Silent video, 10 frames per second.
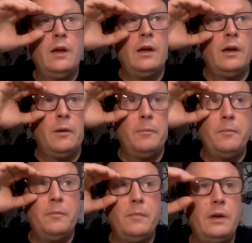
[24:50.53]

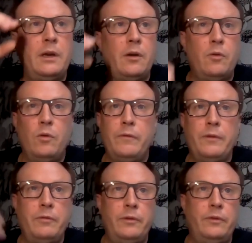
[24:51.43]
You know, all of
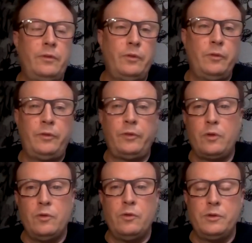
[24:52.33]
the sort of
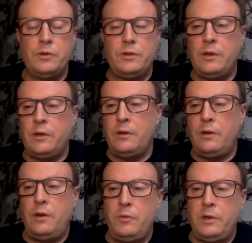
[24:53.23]
scores that
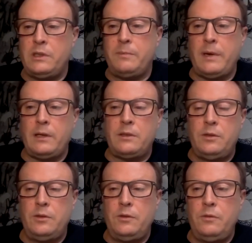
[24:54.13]
you would expect
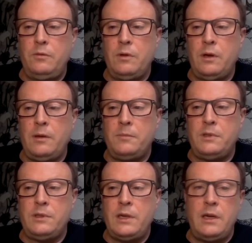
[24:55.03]
to
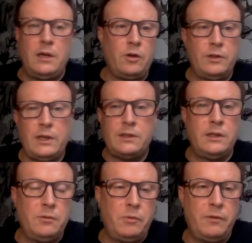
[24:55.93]
see in a contact
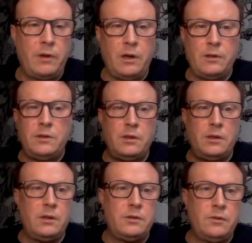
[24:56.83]
center with regards
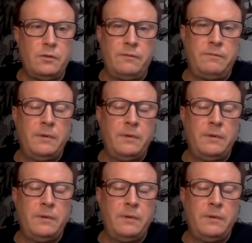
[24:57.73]
to sort